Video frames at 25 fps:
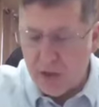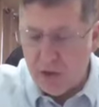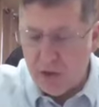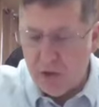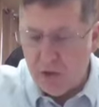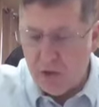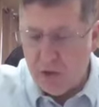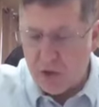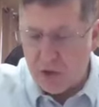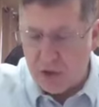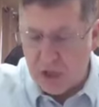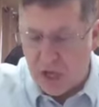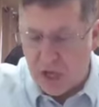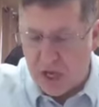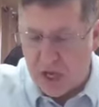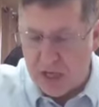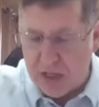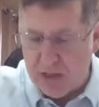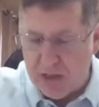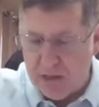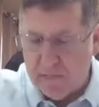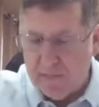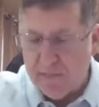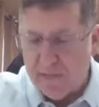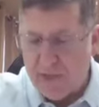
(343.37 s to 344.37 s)
can you
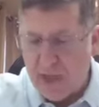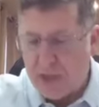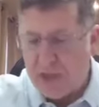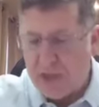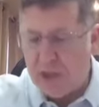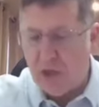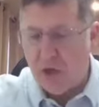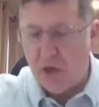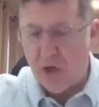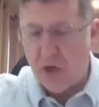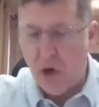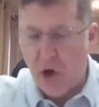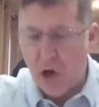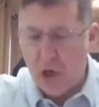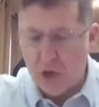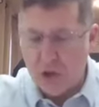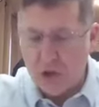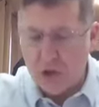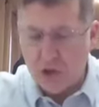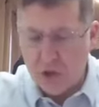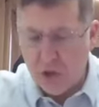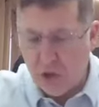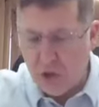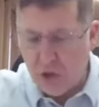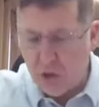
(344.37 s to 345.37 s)
say that there are
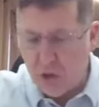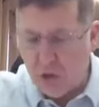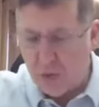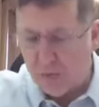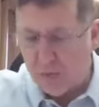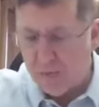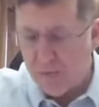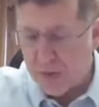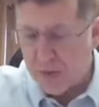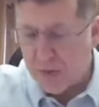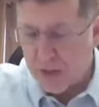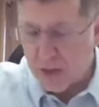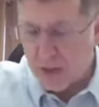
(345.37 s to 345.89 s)
two?